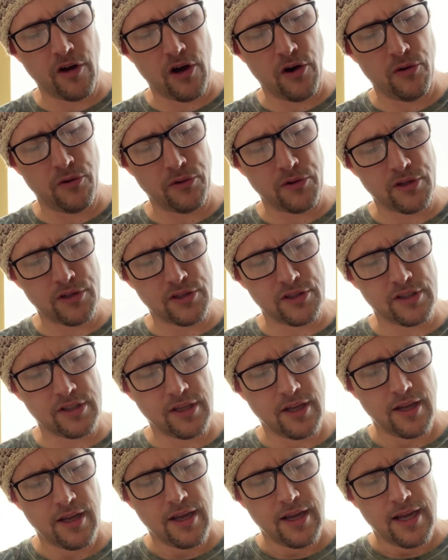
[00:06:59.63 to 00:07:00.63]

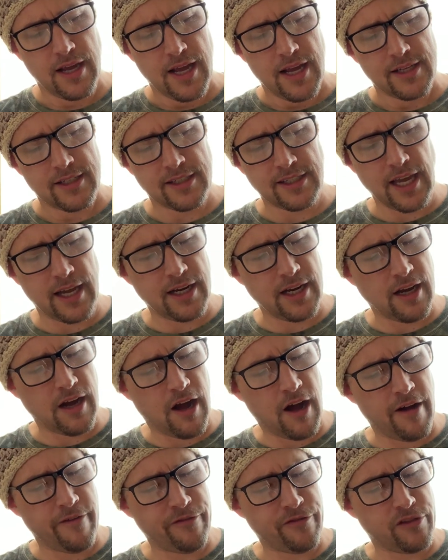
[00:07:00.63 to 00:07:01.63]
oaks, setting
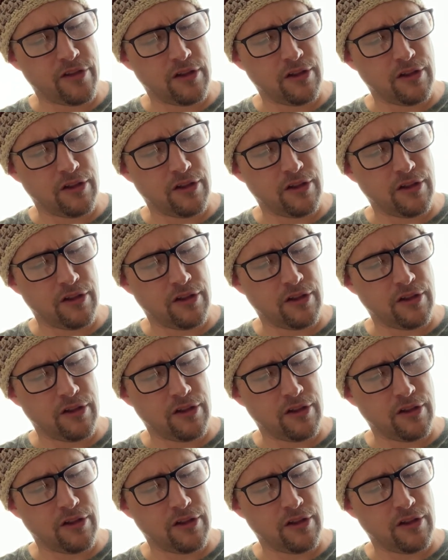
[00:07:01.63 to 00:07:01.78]
off